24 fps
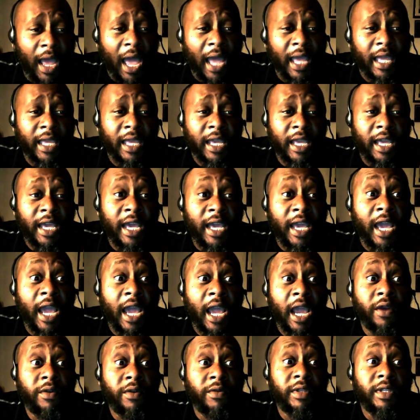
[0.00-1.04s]
I
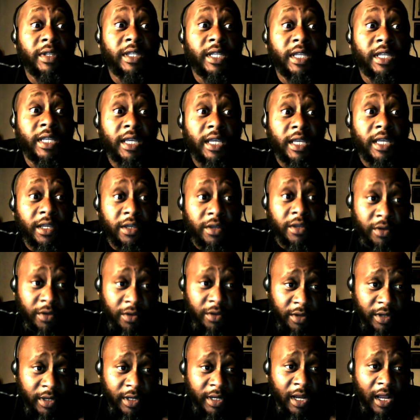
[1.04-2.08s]

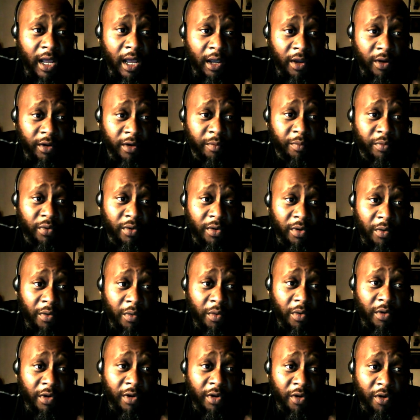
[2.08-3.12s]
guarantee you're not gonna pour
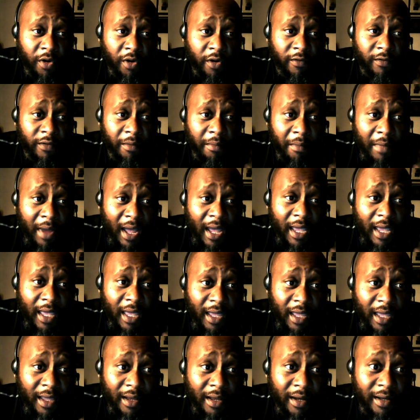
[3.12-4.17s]
water over my
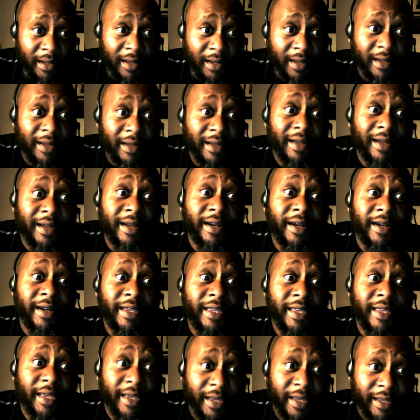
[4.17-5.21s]
head
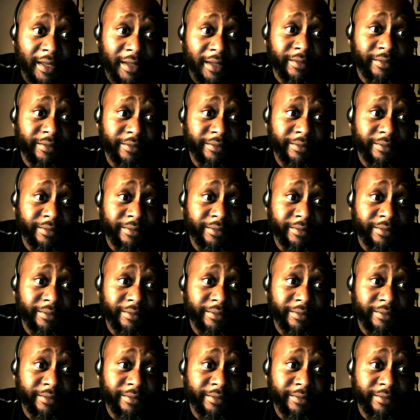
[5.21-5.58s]
again.